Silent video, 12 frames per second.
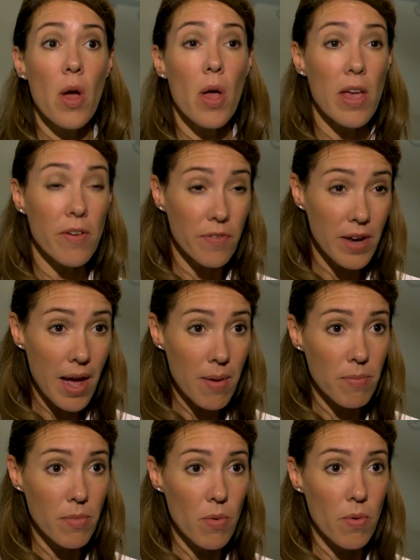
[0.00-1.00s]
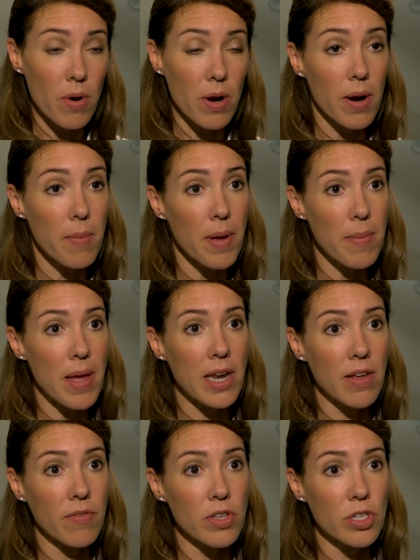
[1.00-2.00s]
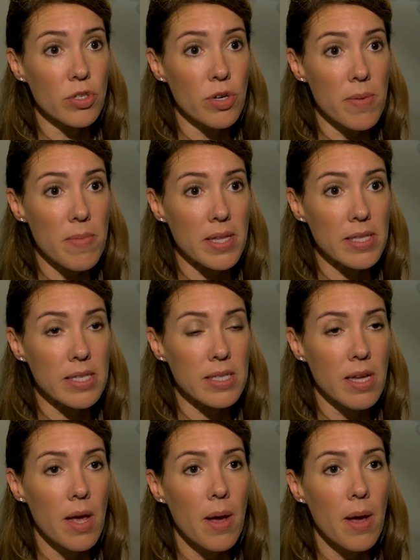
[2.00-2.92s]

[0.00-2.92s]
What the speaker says: if not more, by many of these treatments.